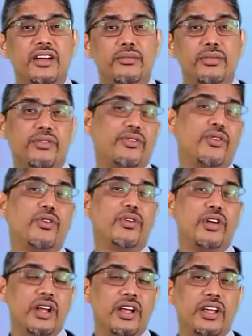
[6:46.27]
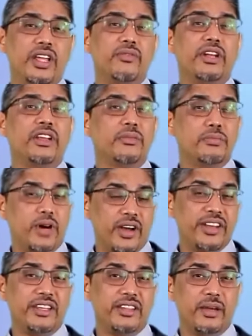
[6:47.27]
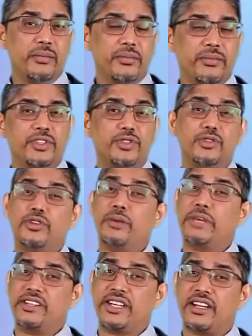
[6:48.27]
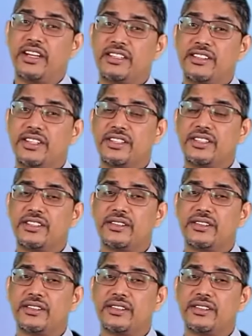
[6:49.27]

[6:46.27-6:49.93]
before even combining them to do a meta-analysis.